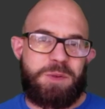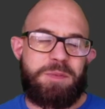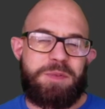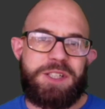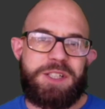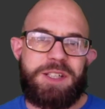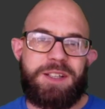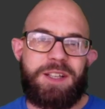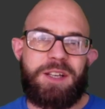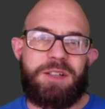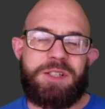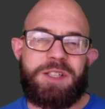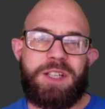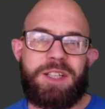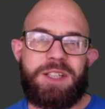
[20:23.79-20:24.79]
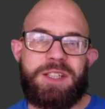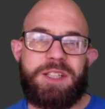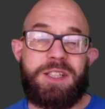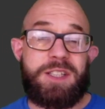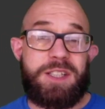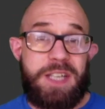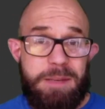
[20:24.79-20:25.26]
We've been seeing those things,
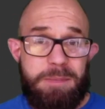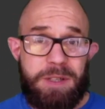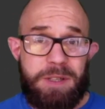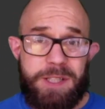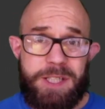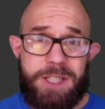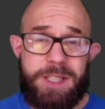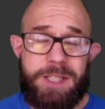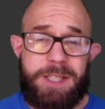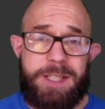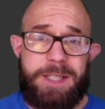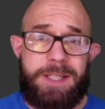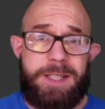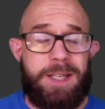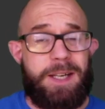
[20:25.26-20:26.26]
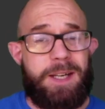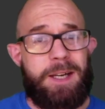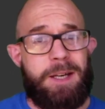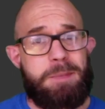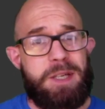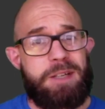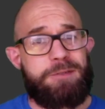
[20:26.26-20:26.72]
and demons,
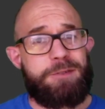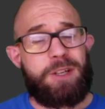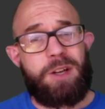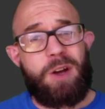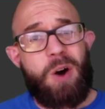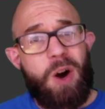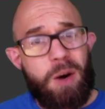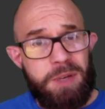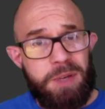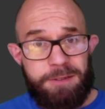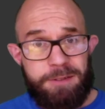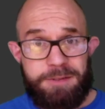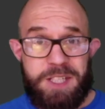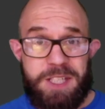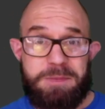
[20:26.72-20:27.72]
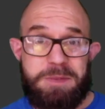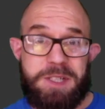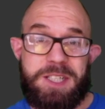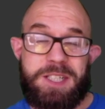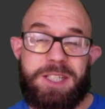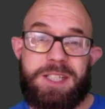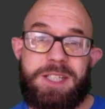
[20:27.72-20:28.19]
even an army of
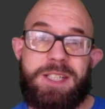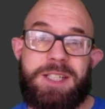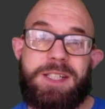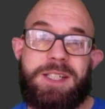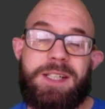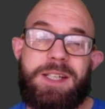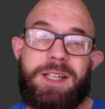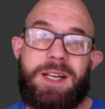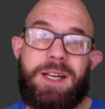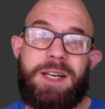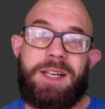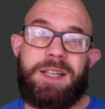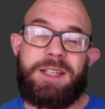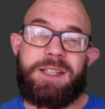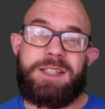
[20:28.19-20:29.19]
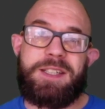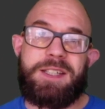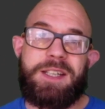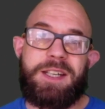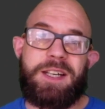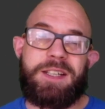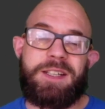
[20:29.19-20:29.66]
demons in the
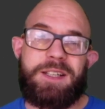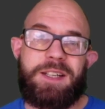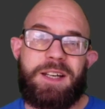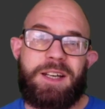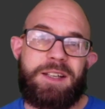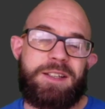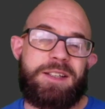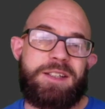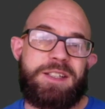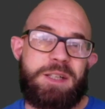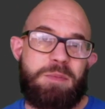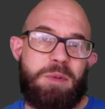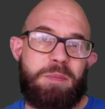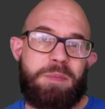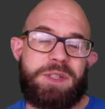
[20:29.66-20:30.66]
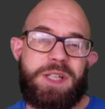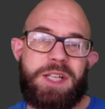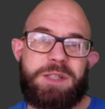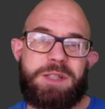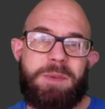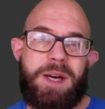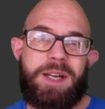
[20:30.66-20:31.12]

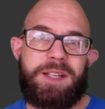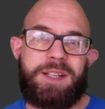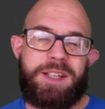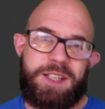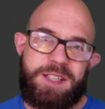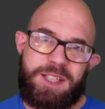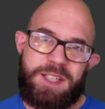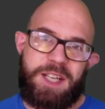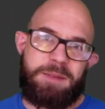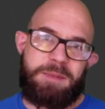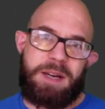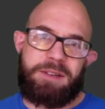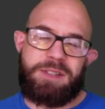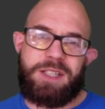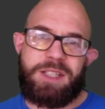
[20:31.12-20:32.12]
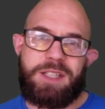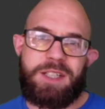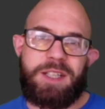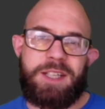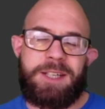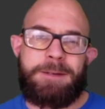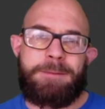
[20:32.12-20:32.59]
demon-possessed man, and send them out into
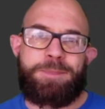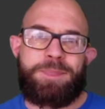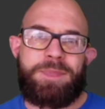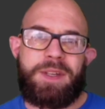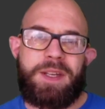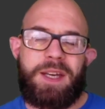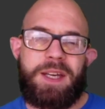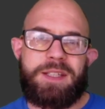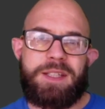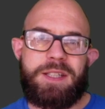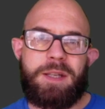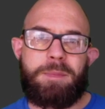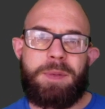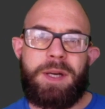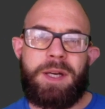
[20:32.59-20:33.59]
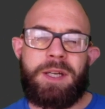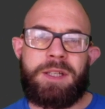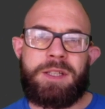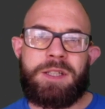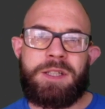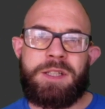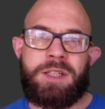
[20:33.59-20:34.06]
the
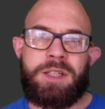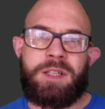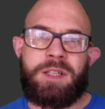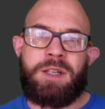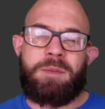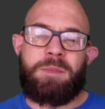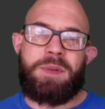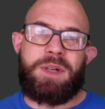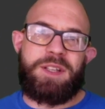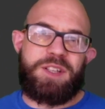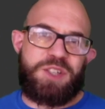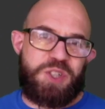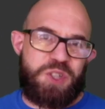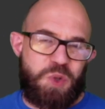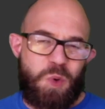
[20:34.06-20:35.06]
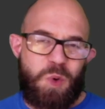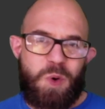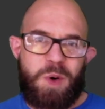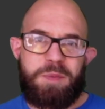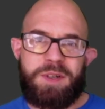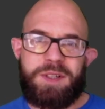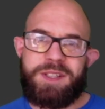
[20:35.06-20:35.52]
pigs. But in the
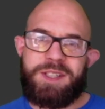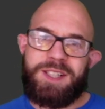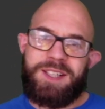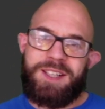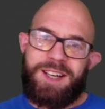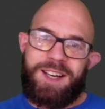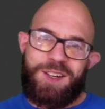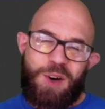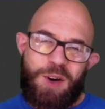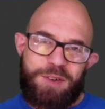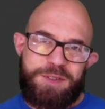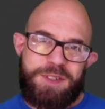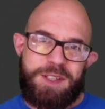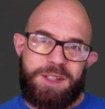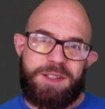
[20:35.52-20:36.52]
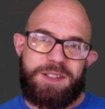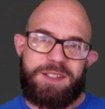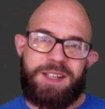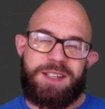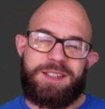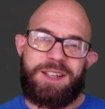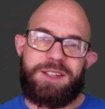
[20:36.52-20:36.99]
storm and after
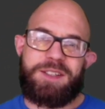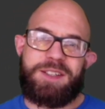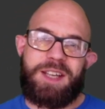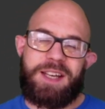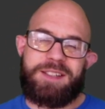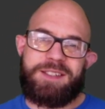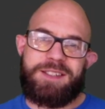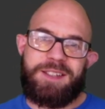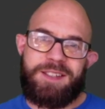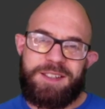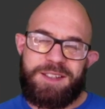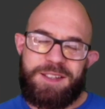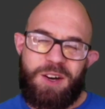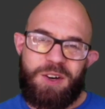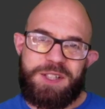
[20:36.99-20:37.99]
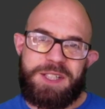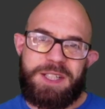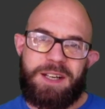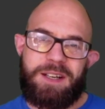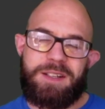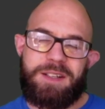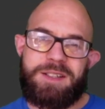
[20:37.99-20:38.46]
that casting
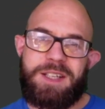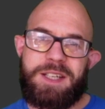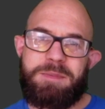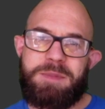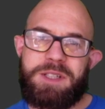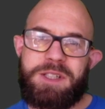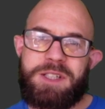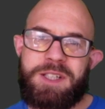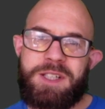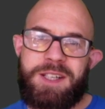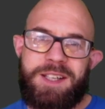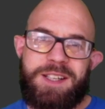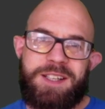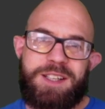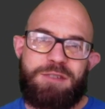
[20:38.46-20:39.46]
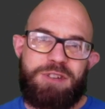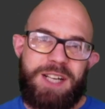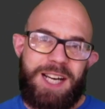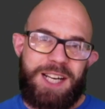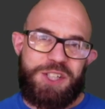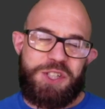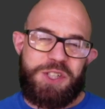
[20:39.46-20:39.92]
out of the demons, the
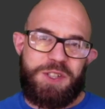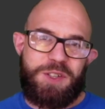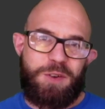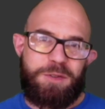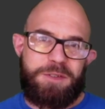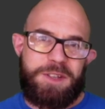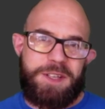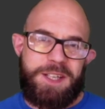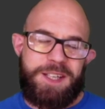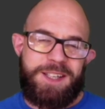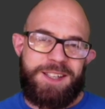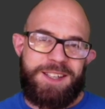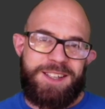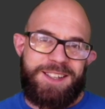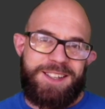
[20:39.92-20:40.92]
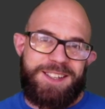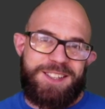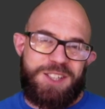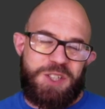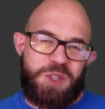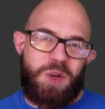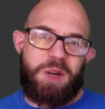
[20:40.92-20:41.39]
reaction of the
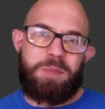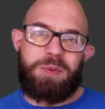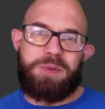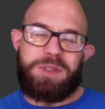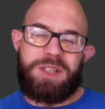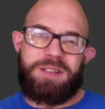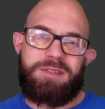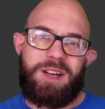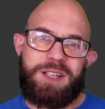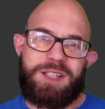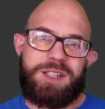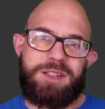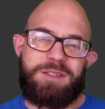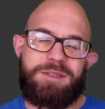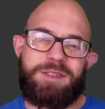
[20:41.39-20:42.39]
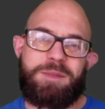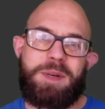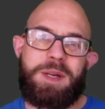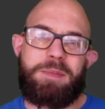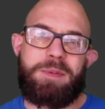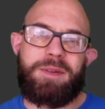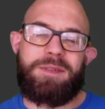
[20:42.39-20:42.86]
disciples and the reaction of the
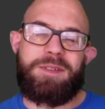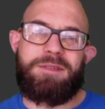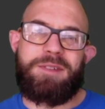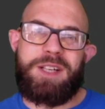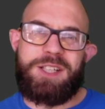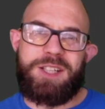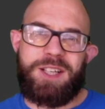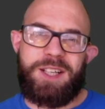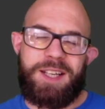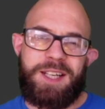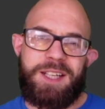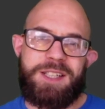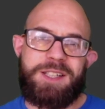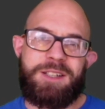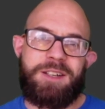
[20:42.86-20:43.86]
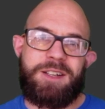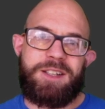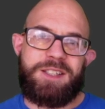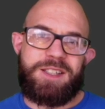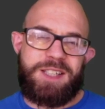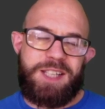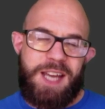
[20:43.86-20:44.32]
people in the region is
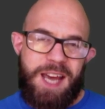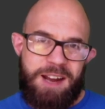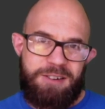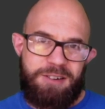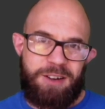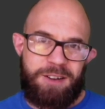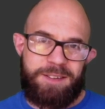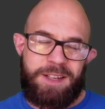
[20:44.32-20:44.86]
terror.